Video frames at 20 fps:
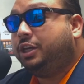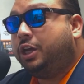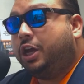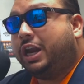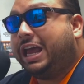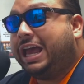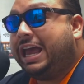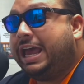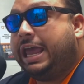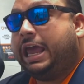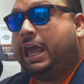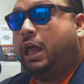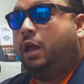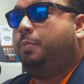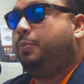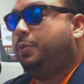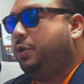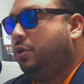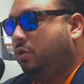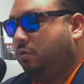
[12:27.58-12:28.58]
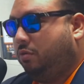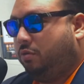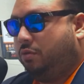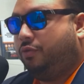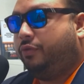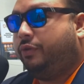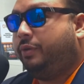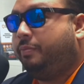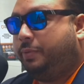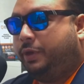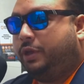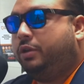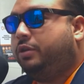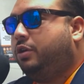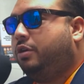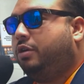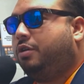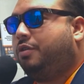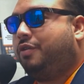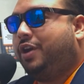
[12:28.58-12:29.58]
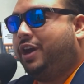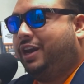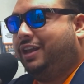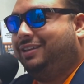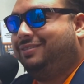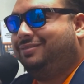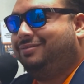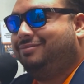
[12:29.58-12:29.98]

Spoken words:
going to help you rebuild your credit?